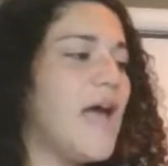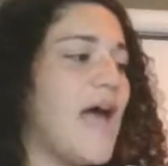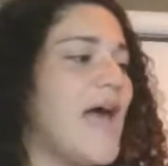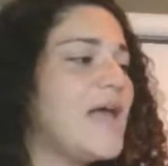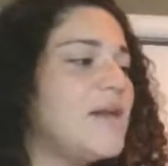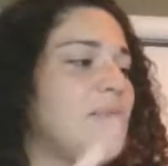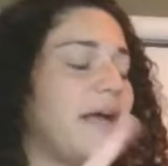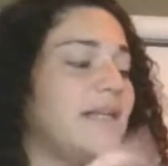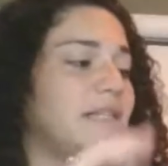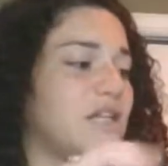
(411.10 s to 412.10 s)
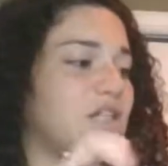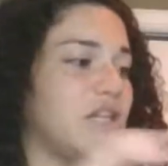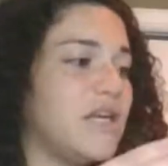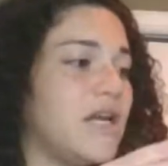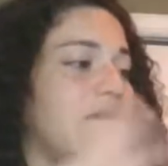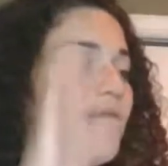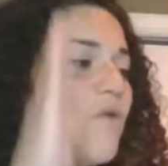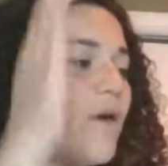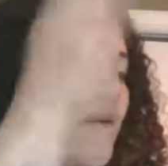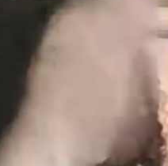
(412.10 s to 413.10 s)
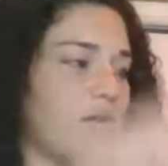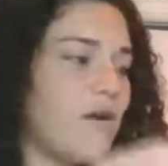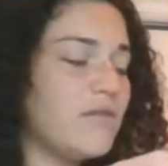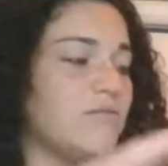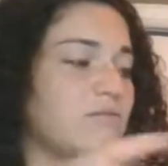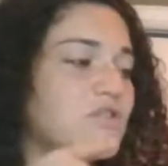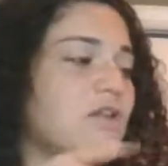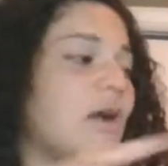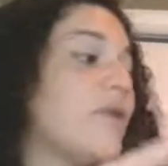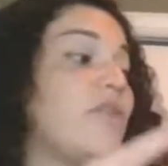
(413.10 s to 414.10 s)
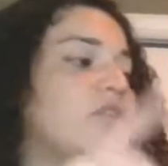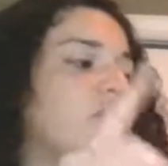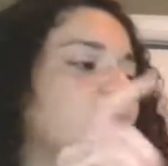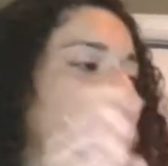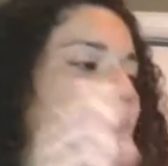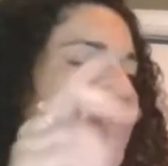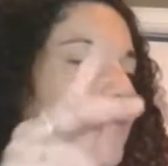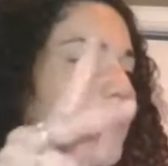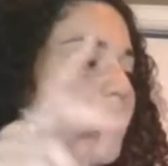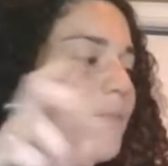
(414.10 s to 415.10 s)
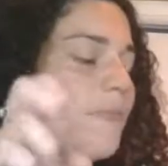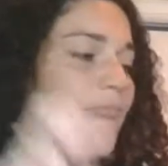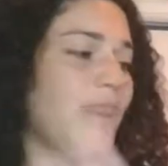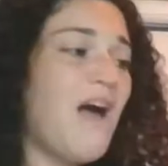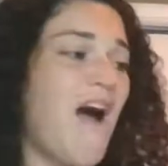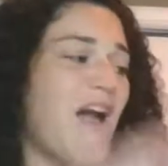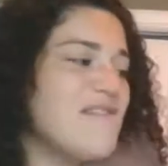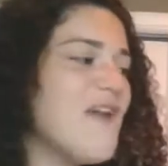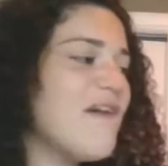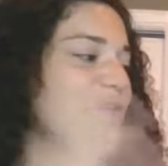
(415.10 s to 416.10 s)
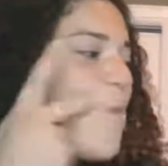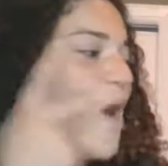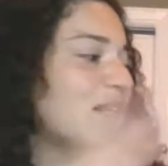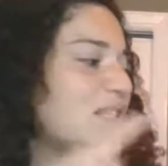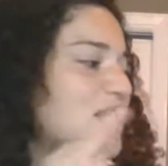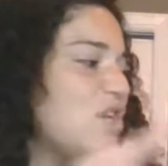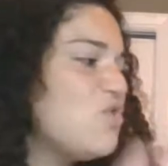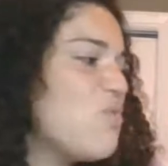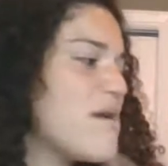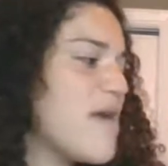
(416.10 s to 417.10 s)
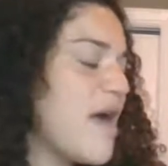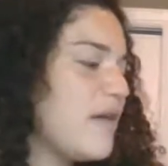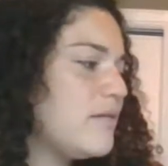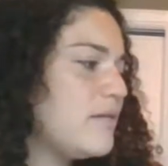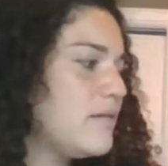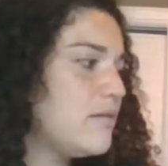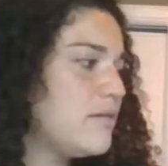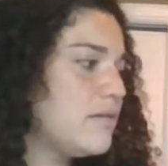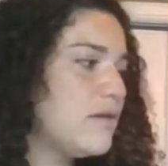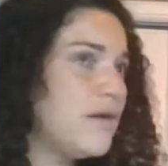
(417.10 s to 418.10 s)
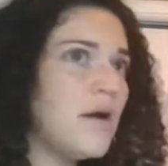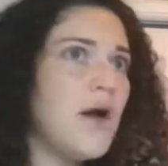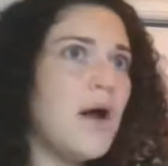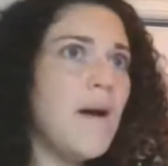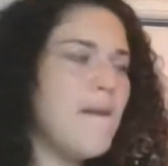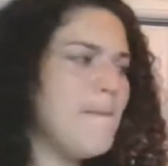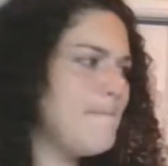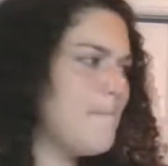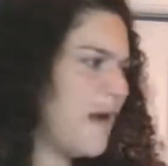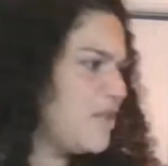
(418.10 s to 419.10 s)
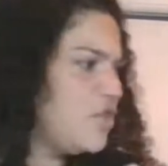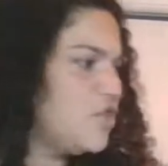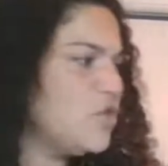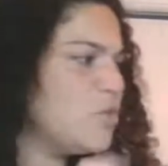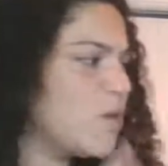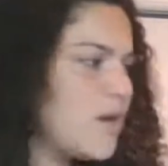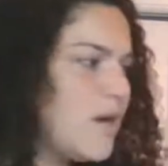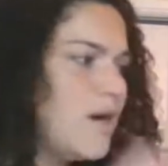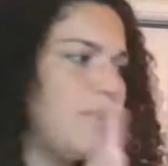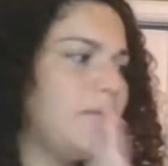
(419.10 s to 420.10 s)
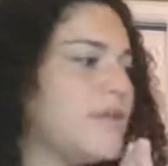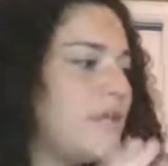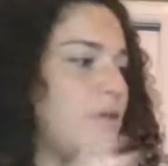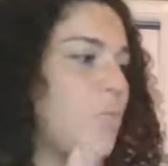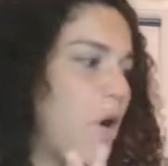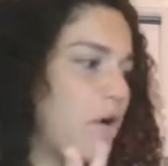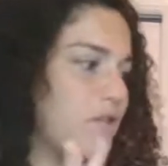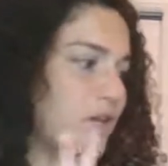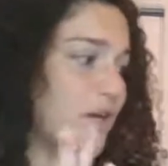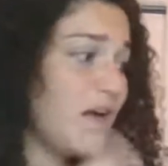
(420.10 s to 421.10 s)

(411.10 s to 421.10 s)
and my duchy forever," shouted the Duke. "I never want to see you again." "My Duke," pleaded Walter,